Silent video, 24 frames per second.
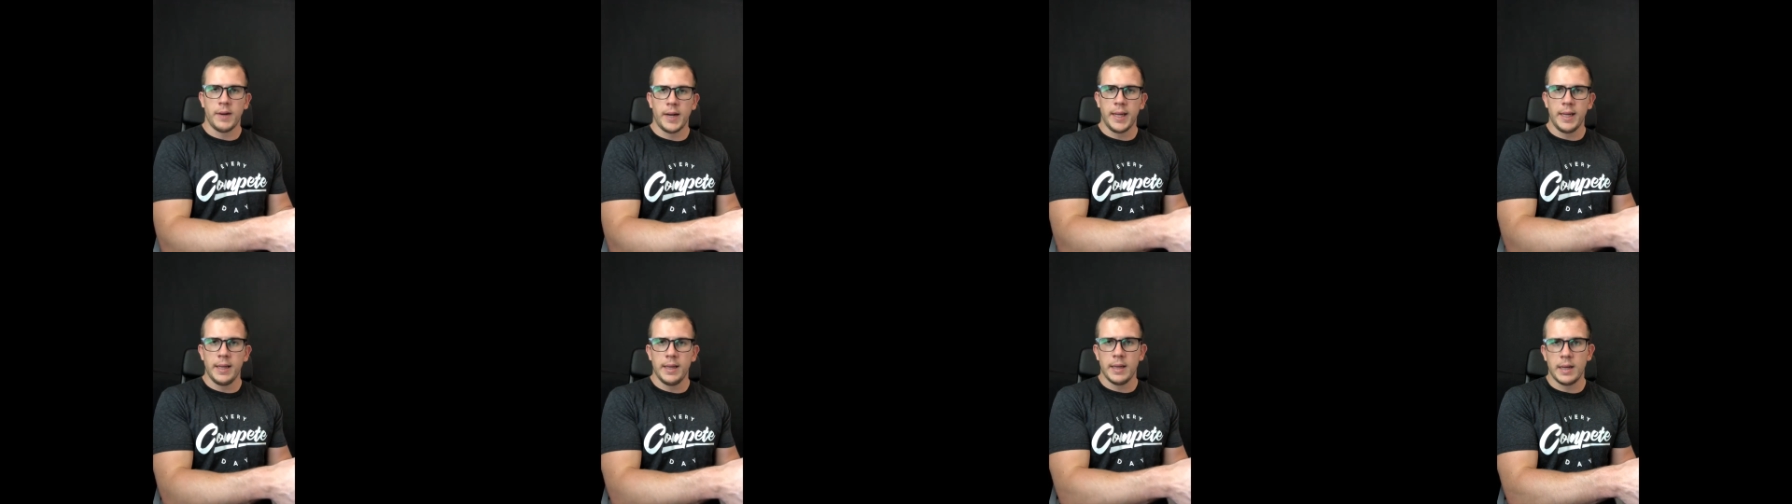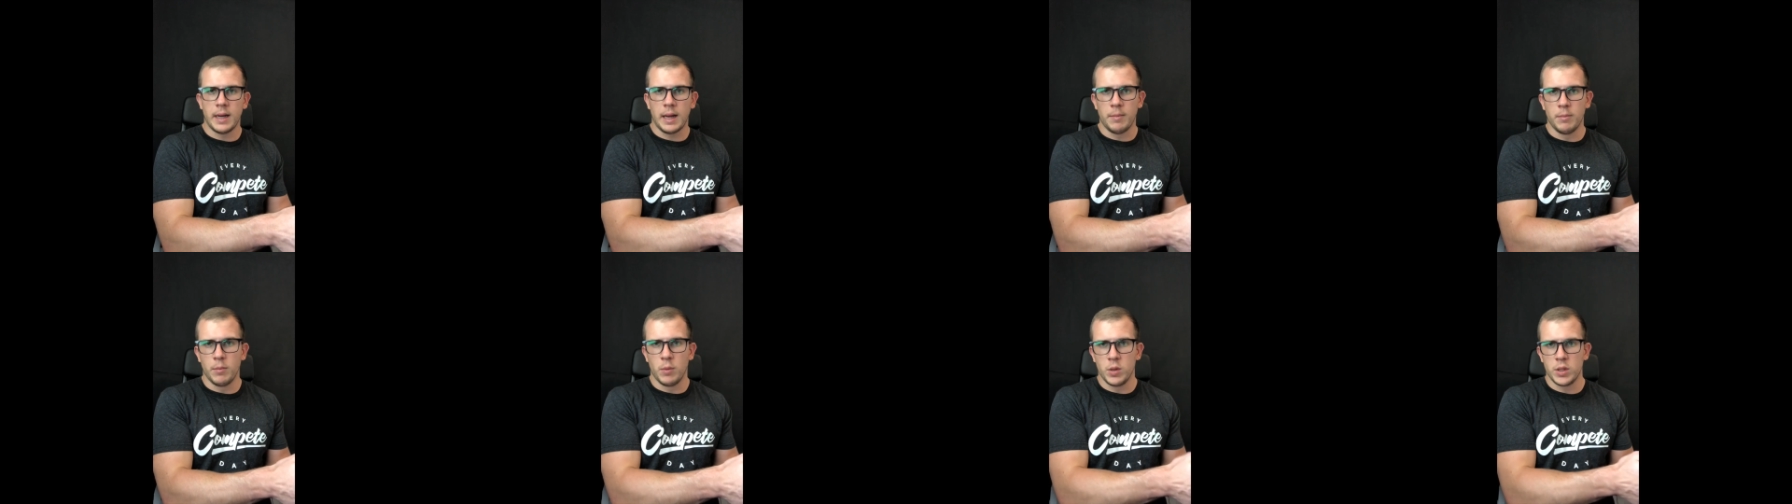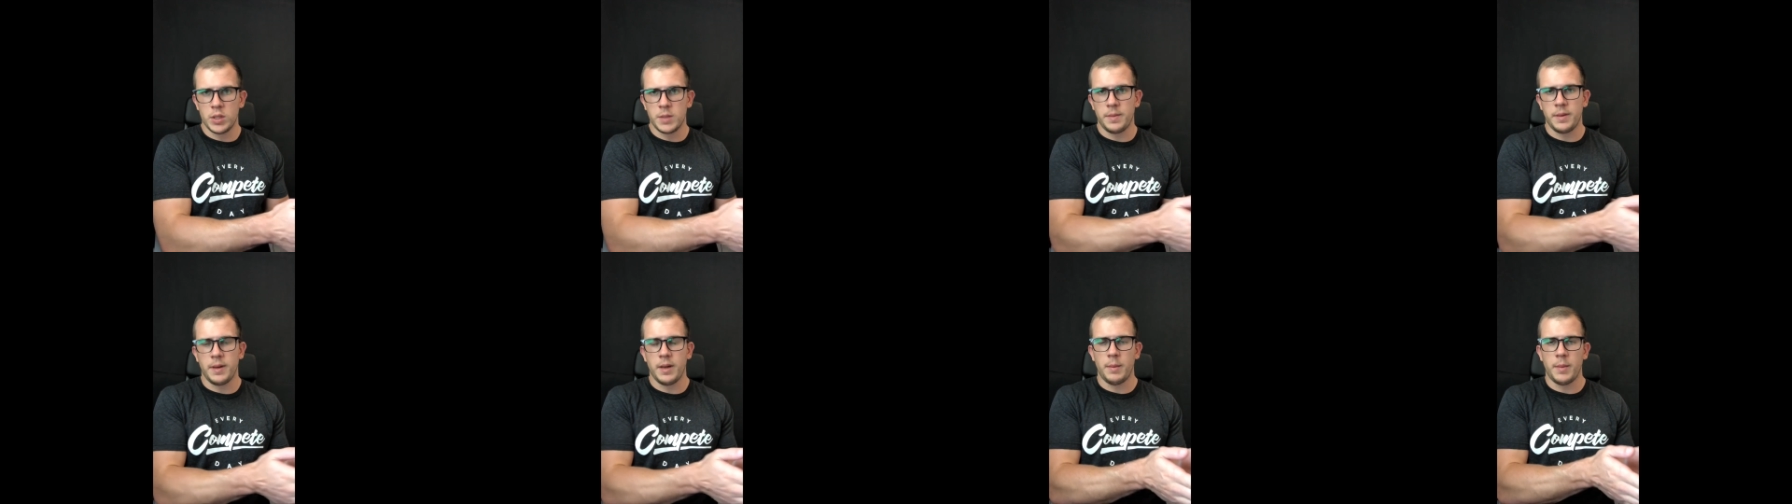right, and I
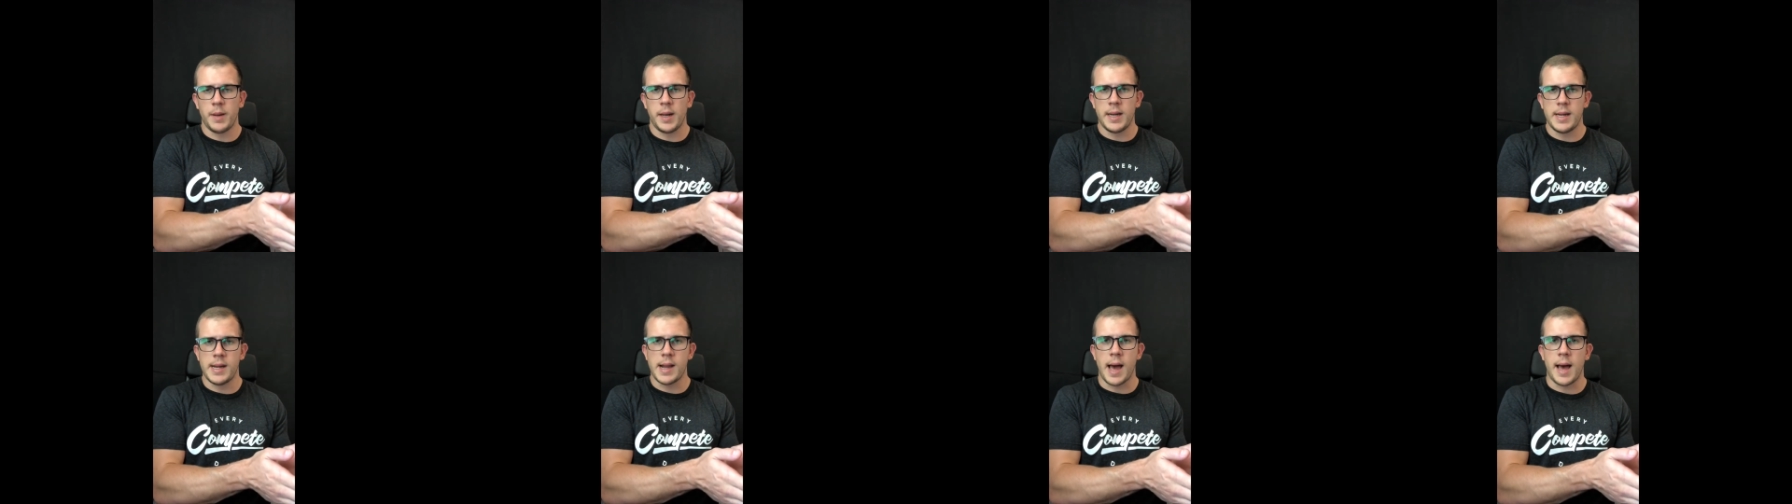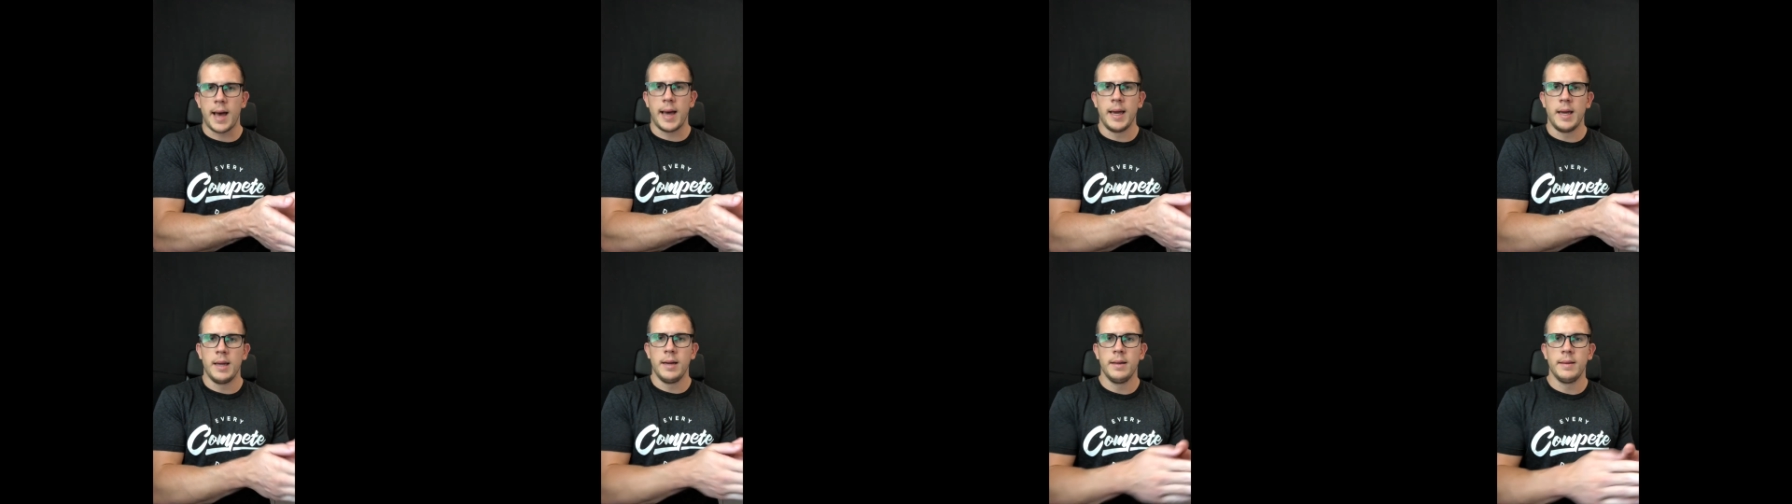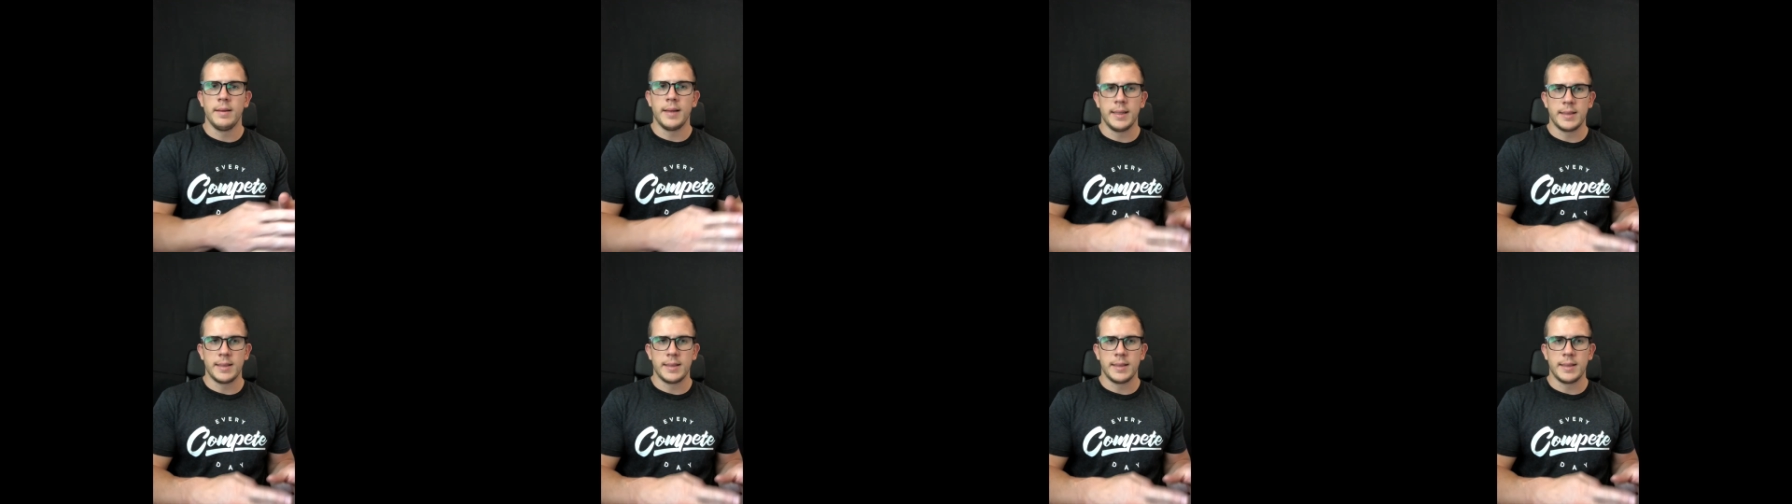multiply it by 9,